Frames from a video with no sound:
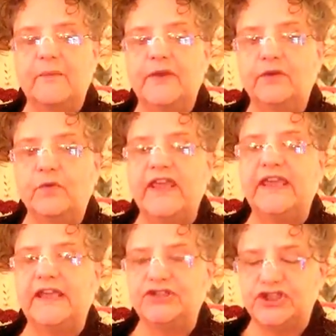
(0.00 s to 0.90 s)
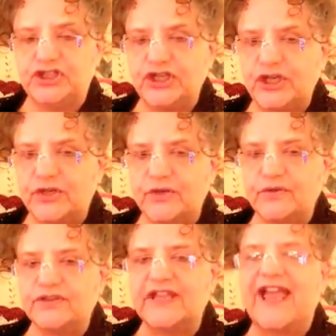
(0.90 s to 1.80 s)
But we can
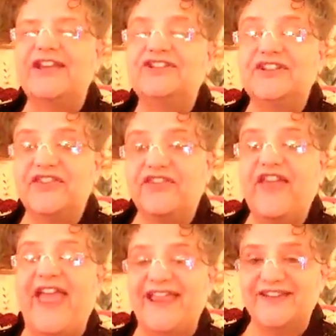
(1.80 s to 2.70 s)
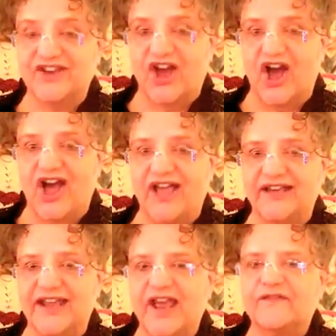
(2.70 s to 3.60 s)
choose to thank
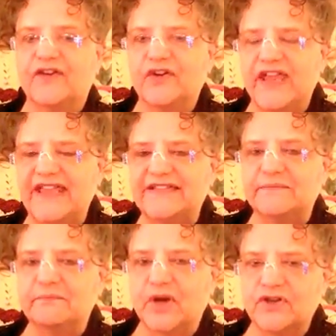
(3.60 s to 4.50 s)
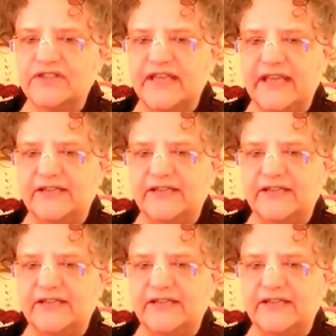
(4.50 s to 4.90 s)
God for His mercy